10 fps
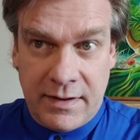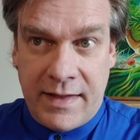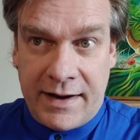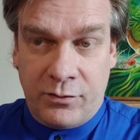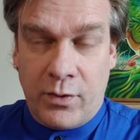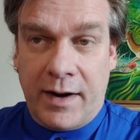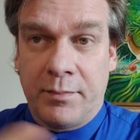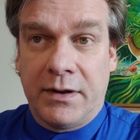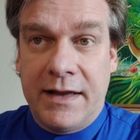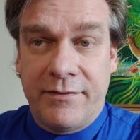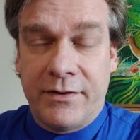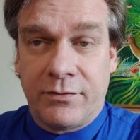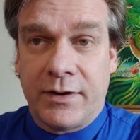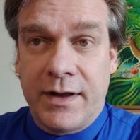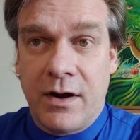That is what I believe is
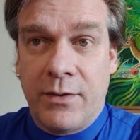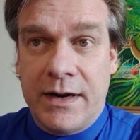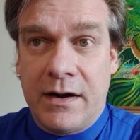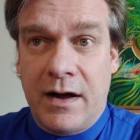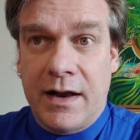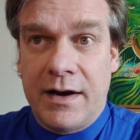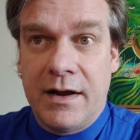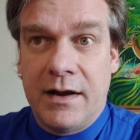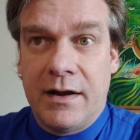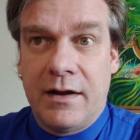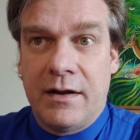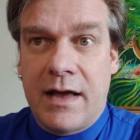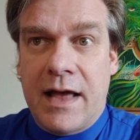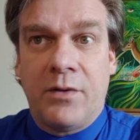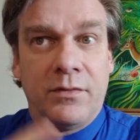really going on.
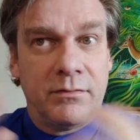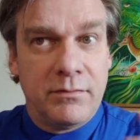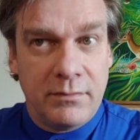And